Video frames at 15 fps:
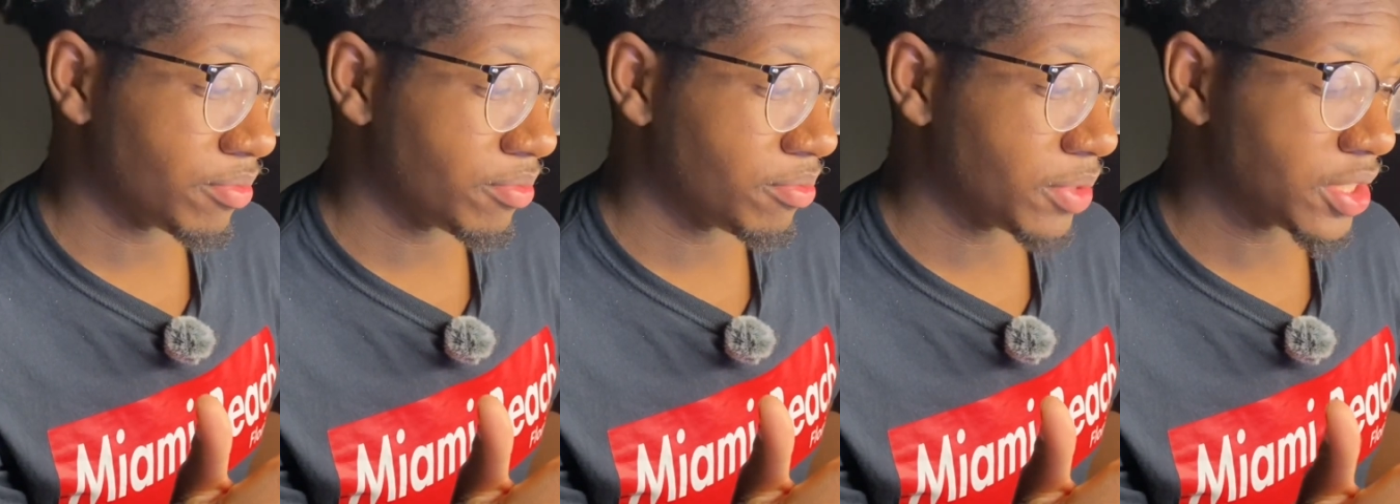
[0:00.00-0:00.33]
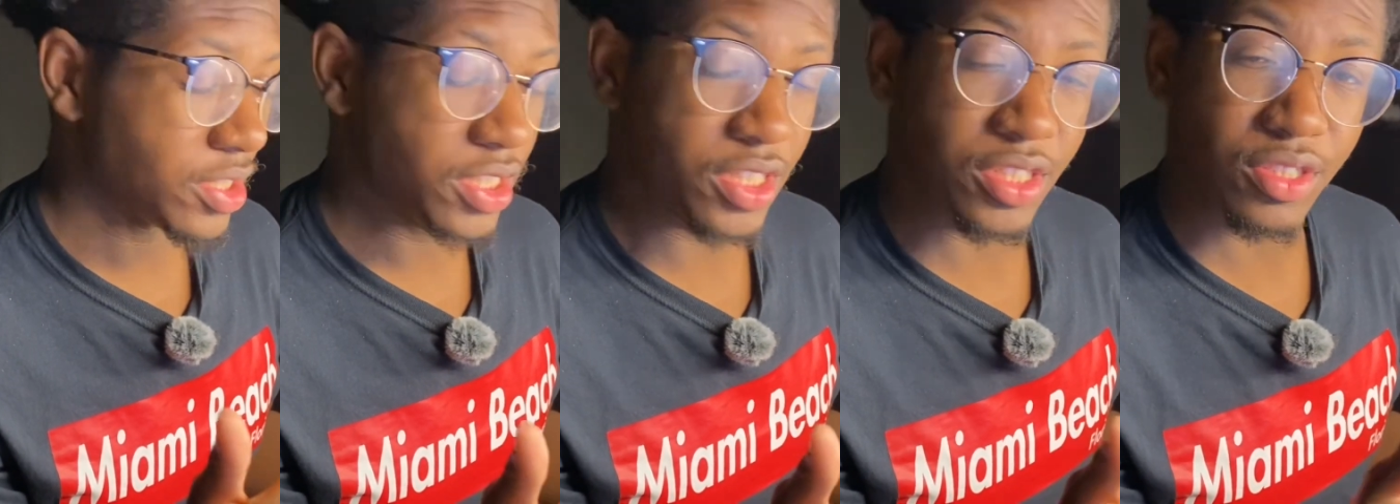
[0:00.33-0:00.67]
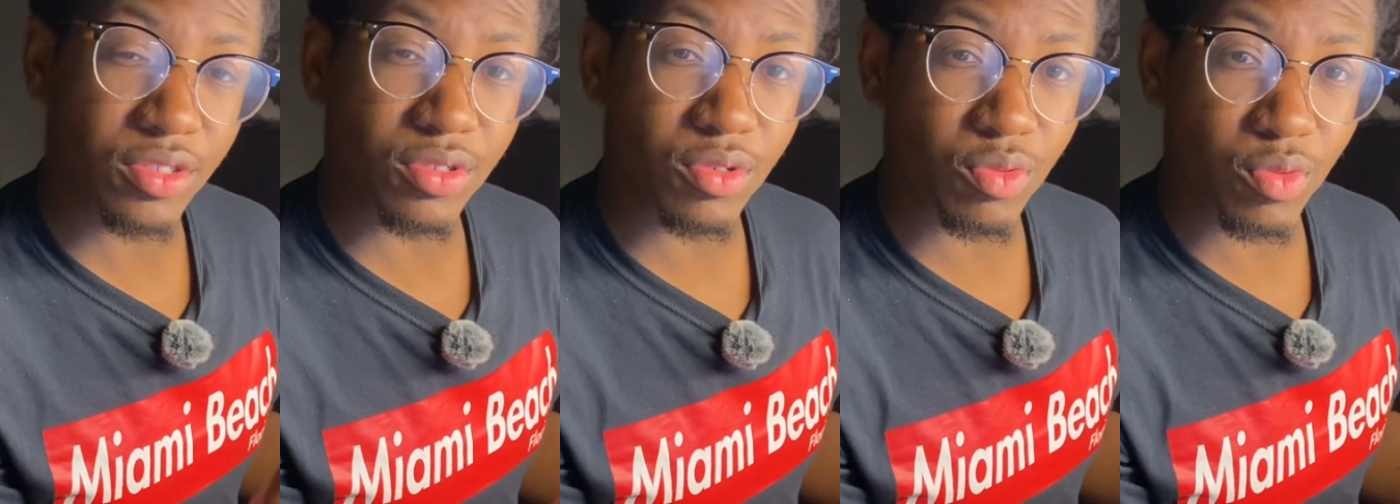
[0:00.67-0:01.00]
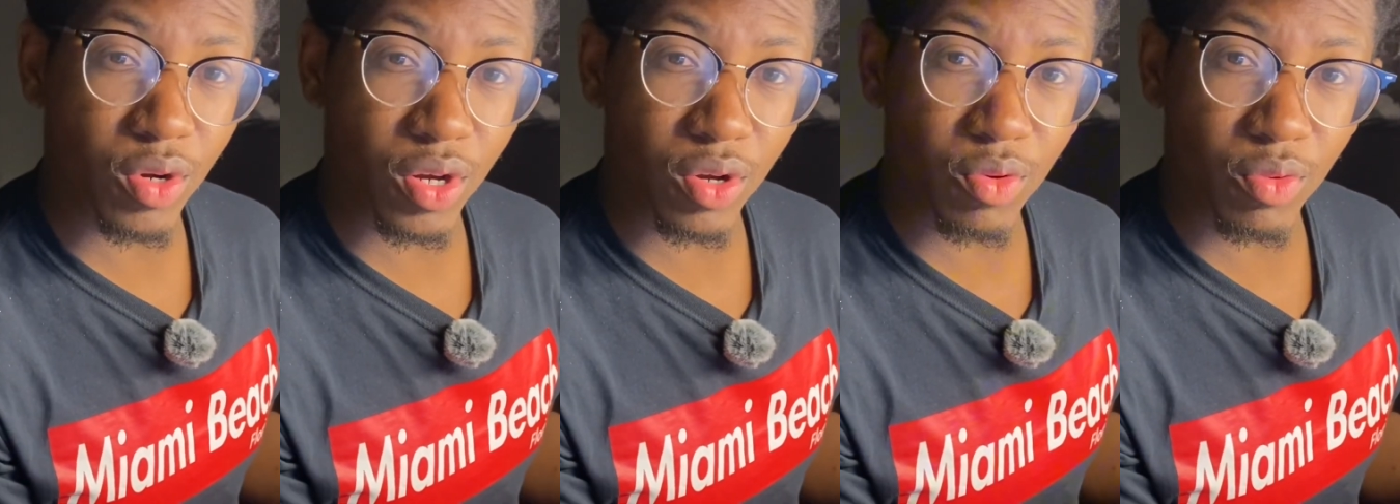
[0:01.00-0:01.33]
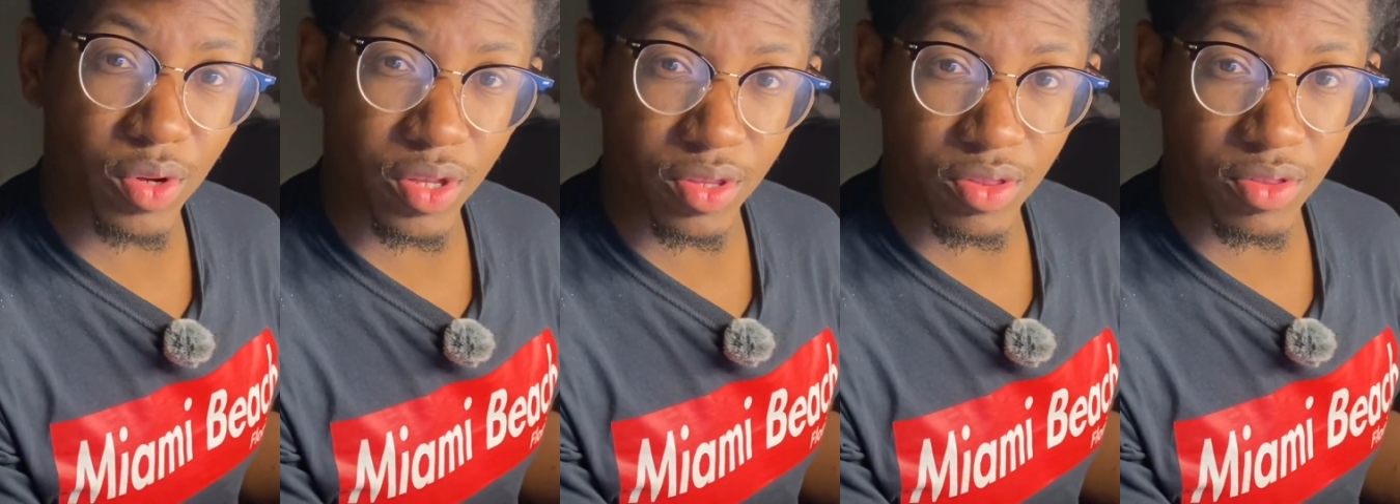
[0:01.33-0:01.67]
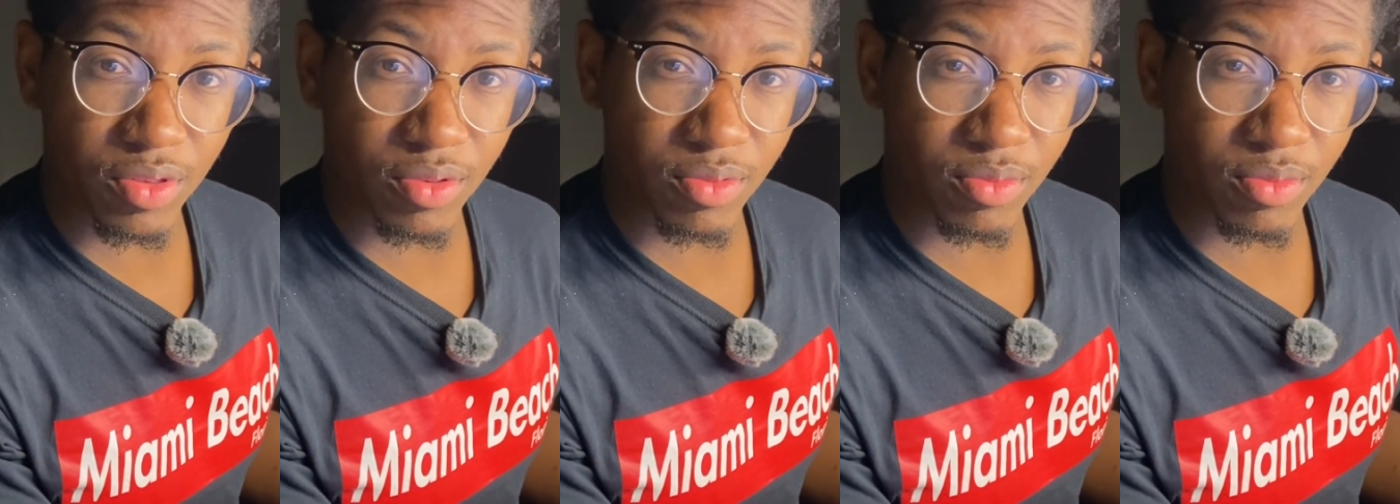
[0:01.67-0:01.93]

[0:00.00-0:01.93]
much easier to work with.